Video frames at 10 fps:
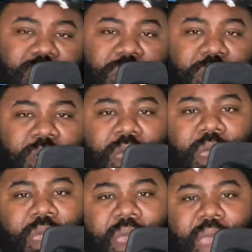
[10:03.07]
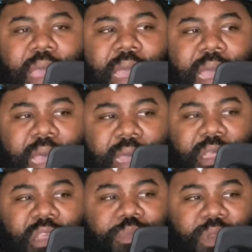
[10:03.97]
with you? I
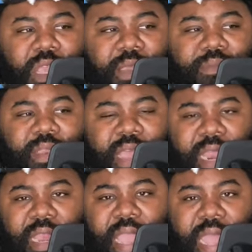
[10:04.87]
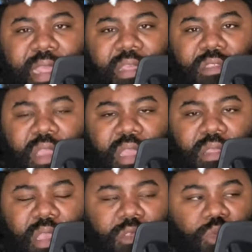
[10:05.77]
honestly believe none of that
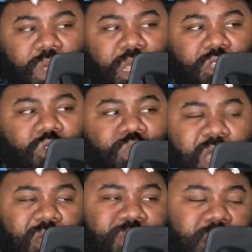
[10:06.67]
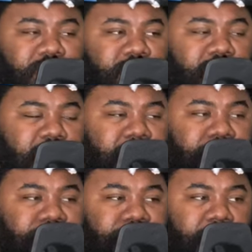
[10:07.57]
is really too relevant, okay?
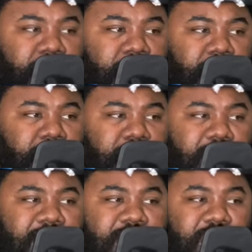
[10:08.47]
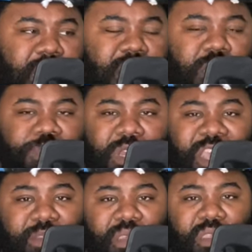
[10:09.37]
I honestly
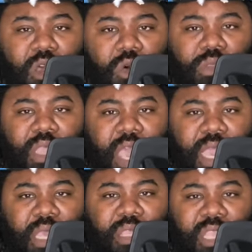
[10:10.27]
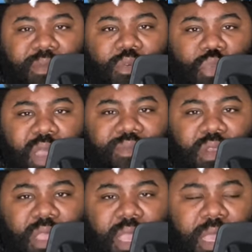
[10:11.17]
believe this whole thing is Stephen
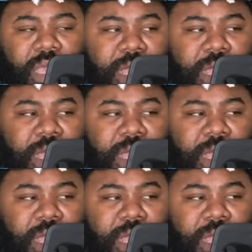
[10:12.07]
Weverly